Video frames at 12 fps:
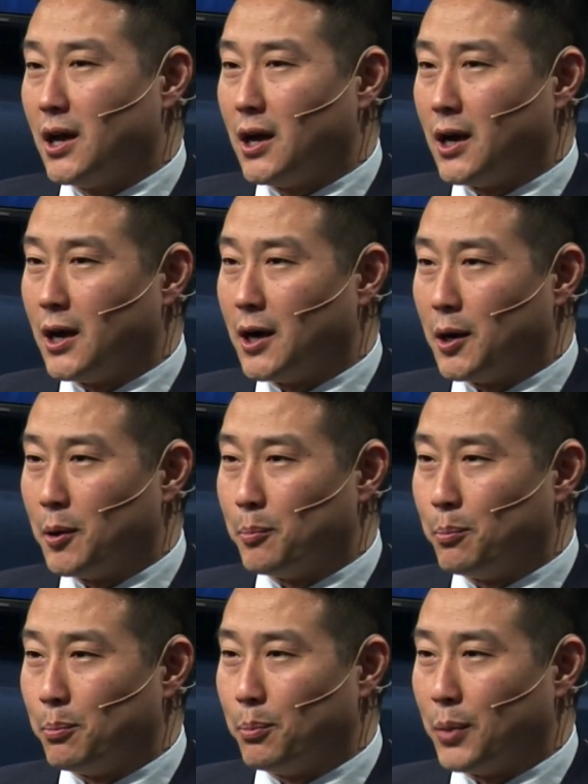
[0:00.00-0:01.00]

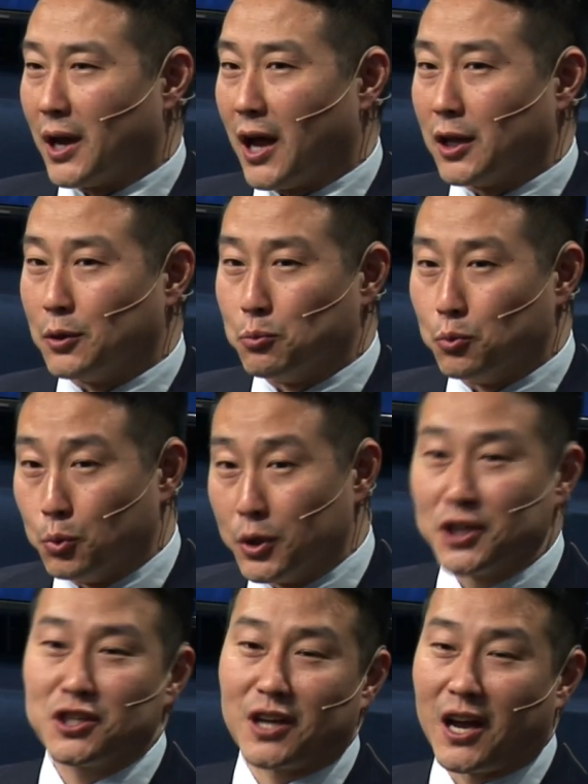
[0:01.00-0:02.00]
But I
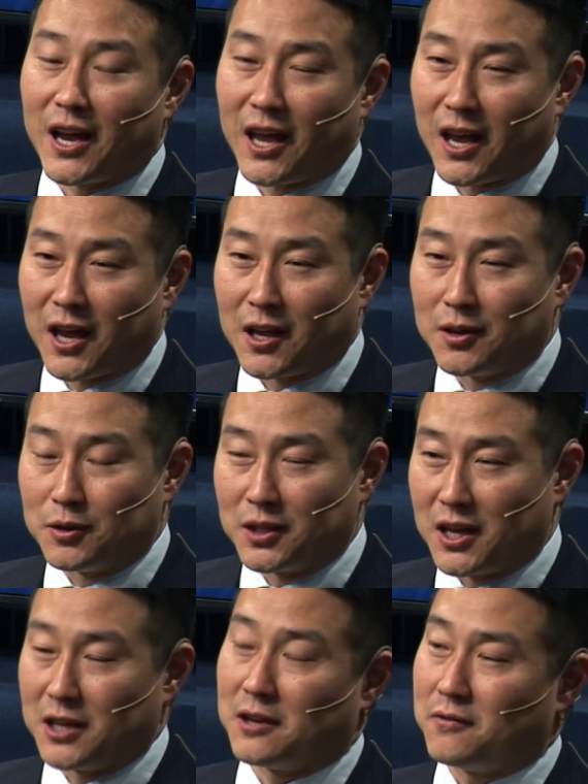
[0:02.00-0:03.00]
wish I had
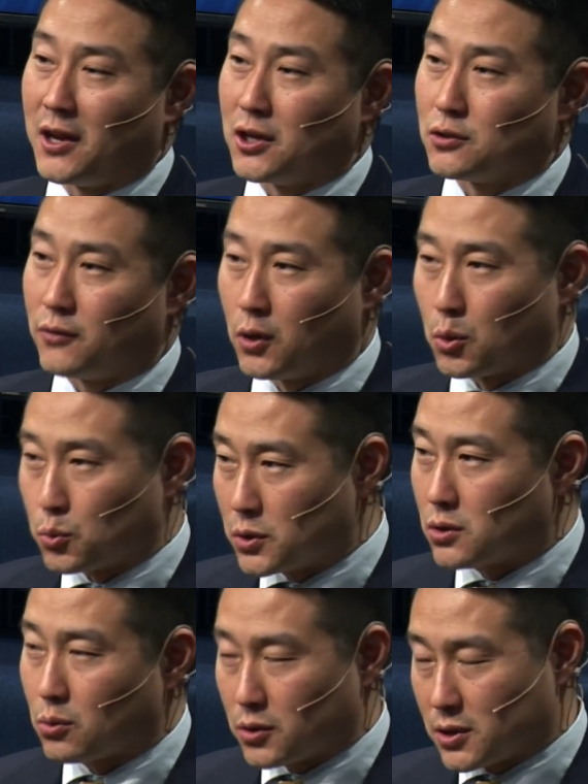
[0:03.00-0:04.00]
taken advantage of all the
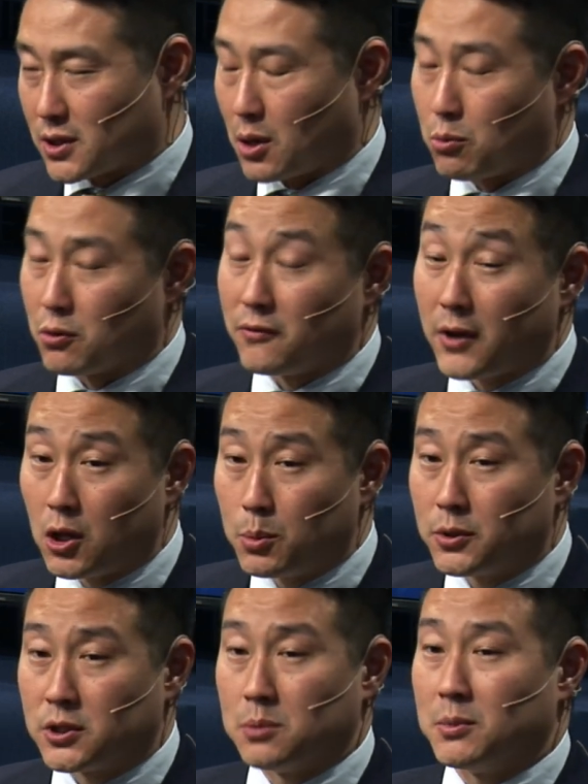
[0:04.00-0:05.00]
resources that were
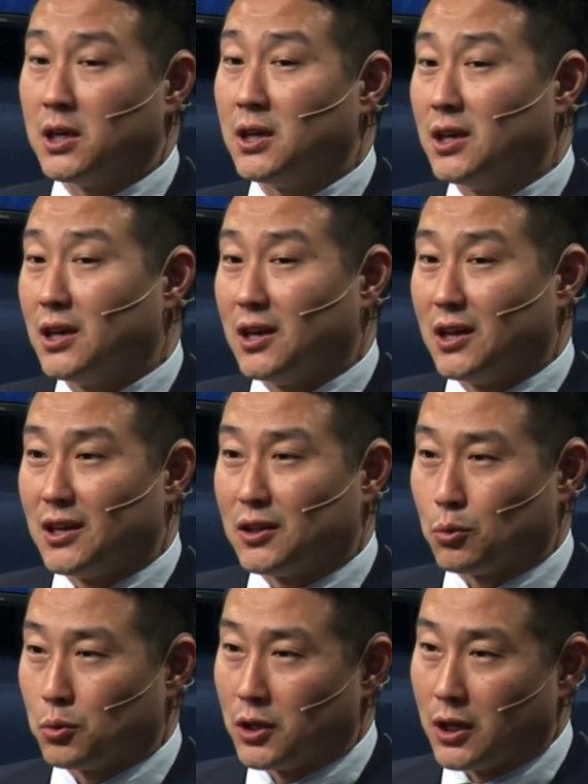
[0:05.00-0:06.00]
available to me
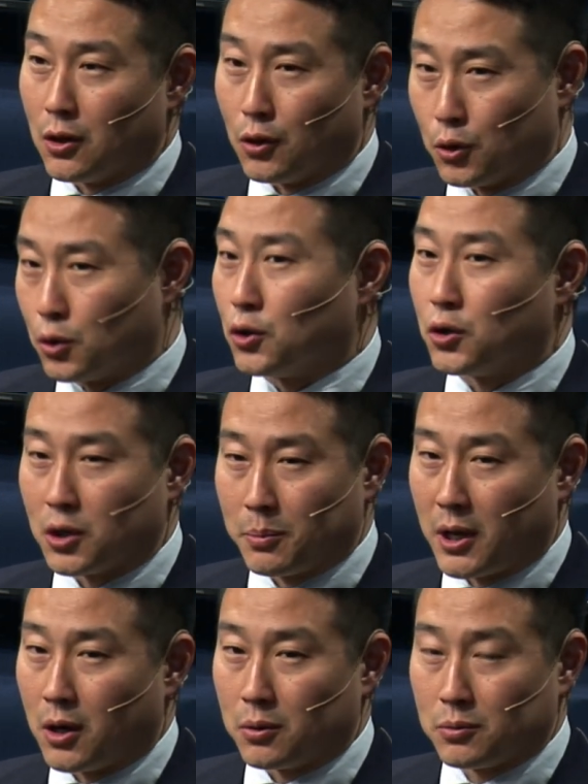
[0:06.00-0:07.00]
to really learn
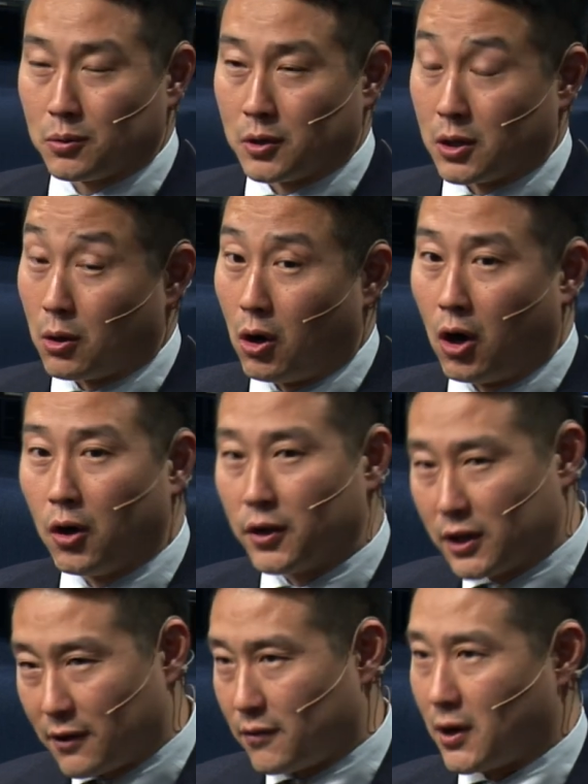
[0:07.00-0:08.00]
about, you know, all the
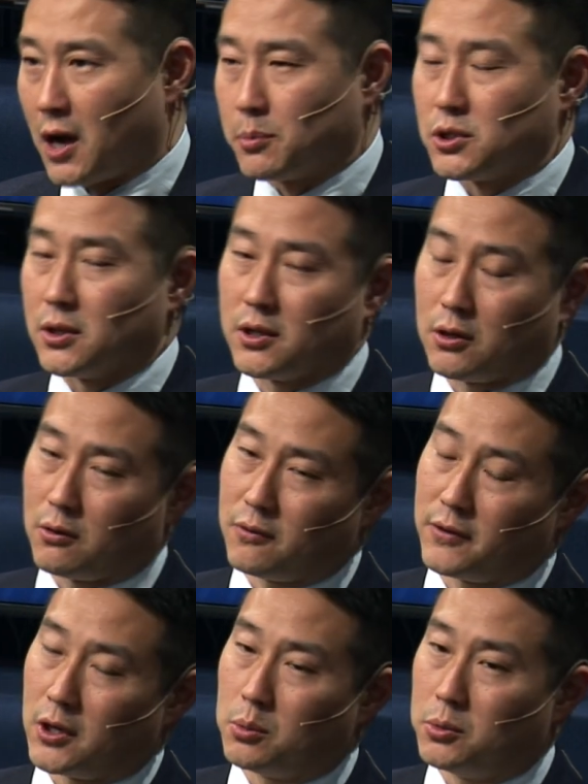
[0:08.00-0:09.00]
different options that are
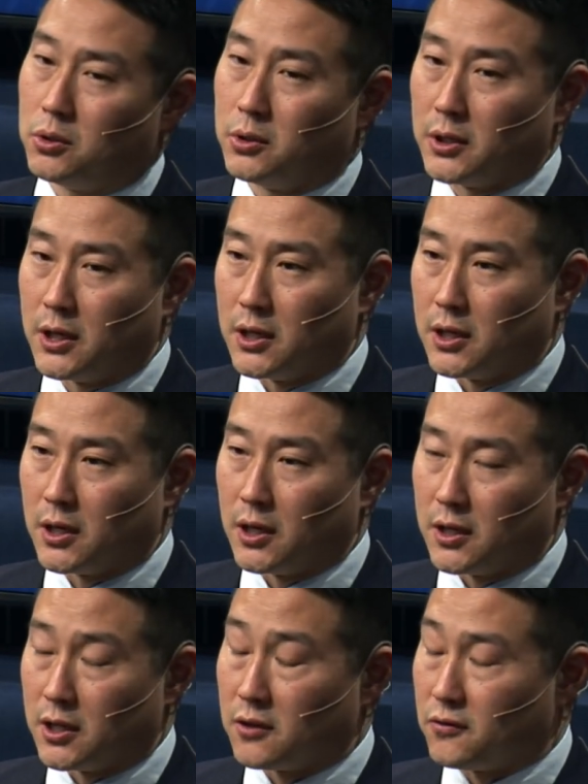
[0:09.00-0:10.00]
available
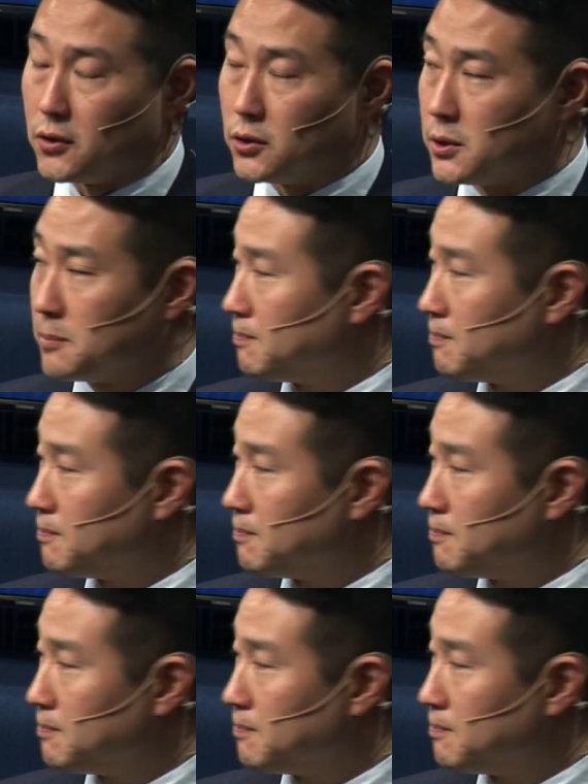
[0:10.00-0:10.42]
in this field.